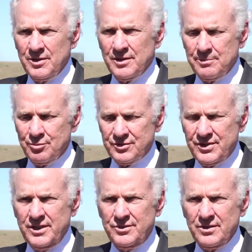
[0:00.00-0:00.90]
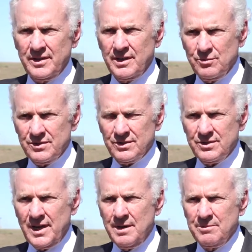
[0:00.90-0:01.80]
but the procedure that was
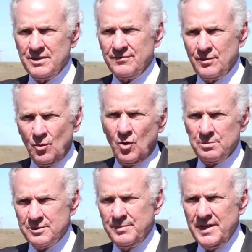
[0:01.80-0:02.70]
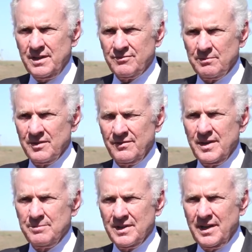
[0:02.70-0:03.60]
established for warp speed from the
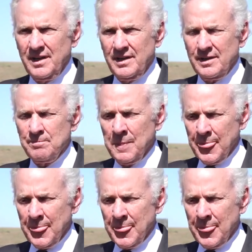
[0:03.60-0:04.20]
very beginning